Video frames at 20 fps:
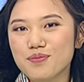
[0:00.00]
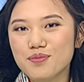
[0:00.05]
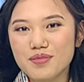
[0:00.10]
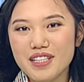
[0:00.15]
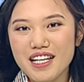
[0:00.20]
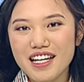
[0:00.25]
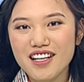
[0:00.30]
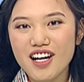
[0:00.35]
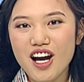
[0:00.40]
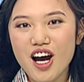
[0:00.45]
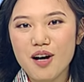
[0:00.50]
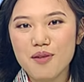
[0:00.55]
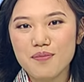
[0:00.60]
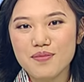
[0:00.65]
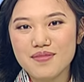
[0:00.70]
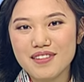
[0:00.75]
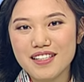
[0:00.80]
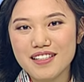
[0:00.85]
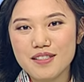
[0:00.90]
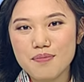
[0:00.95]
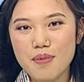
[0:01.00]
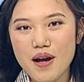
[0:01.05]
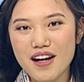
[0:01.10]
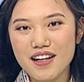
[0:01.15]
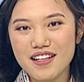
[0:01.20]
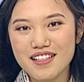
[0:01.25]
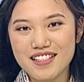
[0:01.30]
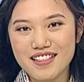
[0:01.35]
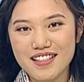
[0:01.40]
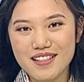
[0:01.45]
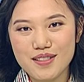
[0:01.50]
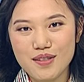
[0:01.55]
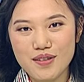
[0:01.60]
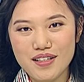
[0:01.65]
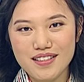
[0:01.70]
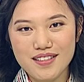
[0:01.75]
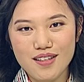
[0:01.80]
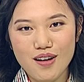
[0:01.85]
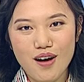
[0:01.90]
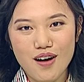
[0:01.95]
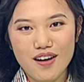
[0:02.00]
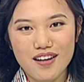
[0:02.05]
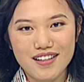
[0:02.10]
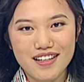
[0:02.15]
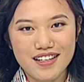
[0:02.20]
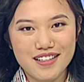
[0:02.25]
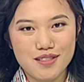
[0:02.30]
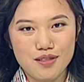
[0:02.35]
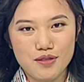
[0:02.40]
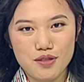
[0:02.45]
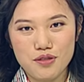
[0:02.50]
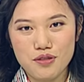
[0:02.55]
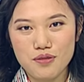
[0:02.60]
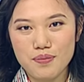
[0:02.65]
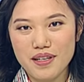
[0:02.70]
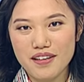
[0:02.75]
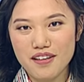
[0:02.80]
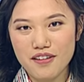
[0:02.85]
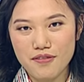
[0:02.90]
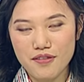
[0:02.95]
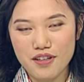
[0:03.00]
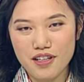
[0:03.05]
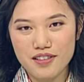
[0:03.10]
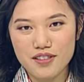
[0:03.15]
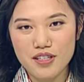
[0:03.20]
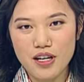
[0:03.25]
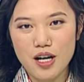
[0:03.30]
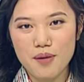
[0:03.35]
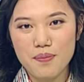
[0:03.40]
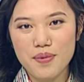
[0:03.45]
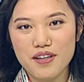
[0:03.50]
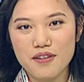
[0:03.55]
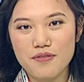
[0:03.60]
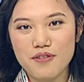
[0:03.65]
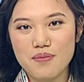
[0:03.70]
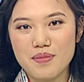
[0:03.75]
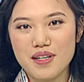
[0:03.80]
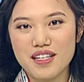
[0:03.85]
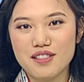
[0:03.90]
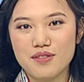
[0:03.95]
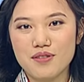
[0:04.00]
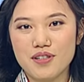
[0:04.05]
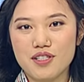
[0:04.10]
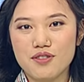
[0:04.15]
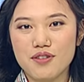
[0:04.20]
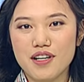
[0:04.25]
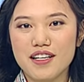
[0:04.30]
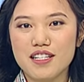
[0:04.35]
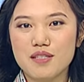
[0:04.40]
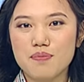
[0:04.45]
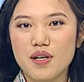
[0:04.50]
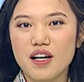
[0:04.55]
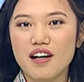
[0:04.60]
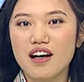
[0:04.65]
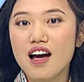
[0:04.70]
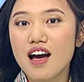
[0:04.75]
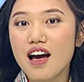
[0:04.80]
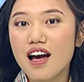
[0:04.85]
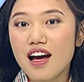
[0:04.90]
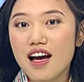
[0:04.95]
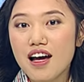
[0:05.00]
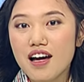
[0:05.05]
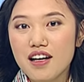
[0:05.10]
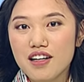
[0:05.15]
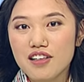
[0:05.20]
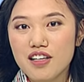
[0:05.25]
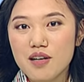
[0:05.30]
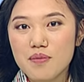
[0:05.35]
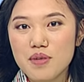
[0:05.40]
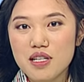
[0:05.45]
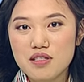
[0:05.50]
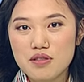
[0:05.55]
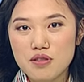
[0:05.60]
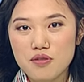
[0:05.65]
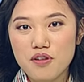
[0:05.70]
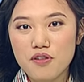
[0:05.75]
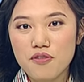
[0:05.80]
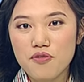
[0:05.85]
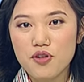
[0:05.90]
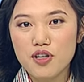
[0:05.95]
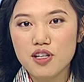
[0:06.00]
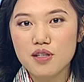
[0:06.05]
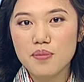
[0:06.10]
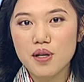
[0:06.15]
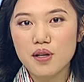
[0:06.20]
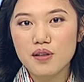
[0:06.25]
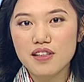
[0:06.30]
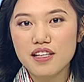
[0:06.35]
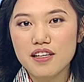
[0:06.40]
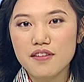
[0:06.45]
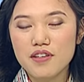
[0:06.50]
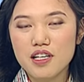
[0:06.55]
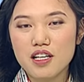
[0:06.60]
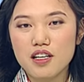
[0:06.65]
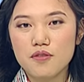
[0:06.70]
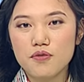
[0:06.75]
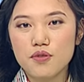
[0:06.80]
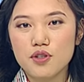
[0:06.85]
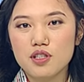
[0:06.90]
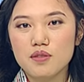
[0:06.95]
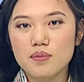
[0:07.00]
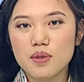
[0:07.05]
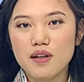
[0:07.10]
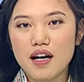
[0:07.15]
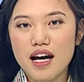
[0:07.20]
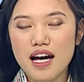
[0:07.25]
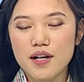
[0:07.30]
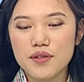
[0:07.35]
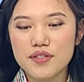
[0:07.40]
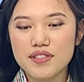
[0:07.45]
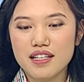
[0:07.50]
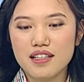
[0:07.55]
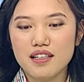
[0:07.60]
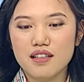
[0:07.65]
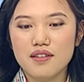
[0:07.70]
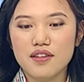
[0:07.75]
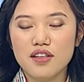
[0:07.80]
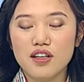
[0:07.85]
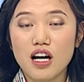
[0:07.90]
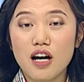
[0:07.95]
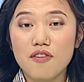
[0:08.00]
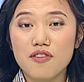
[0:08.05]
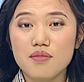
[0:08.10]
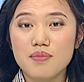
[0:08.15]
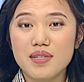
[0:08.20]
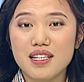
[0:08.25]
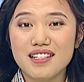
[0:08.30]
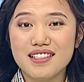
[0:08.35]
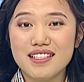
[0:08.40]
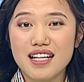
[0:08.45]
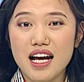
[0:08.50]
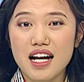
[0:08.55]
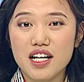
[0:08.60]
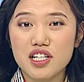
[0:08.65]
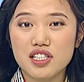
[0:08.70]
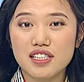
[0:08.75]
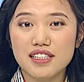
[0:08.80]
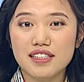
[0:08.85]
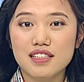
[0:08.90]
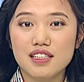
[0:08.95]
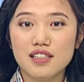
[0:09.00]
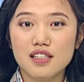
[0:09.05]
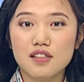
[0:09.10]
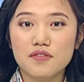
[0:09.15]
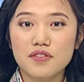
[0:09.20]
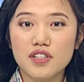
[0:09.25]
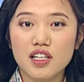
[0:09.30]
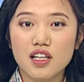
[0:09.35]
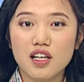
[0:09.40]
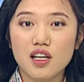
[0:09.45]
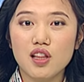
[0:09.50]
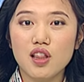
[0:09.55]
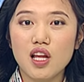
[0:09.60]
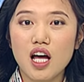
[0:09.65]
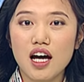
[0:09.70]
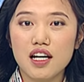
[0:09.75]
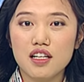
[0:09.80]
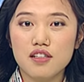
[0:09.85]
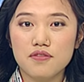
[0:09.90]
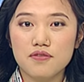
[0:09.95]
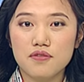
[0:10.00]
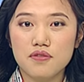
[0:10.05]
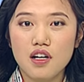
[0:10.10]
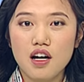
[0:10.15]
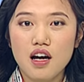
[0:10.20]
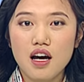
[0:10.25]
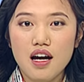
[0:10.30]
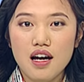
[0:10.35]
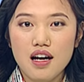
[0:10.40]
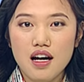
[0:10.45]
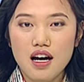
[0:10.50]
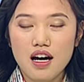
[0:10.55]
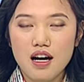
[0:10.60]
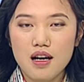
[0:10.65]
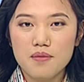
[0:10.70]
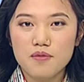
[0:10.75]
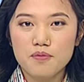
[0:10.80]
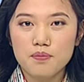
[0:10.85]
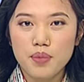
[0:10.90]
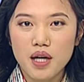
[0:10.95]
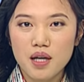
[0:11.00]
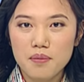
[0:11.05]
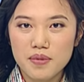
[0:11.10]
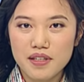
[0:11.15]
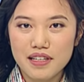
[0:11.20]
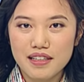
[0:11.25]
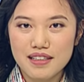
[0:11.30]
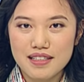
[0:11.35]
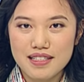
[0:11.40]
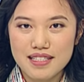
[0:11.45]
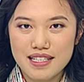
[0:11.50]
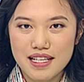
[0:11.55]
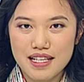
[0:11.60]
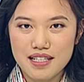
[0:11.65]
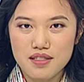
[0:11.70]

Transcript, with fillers: income disparity is it's hard. It's too big of a topic for me to address, but coming to affordable living, affordable housing, and the government is actually delivering a lot of um, public estates.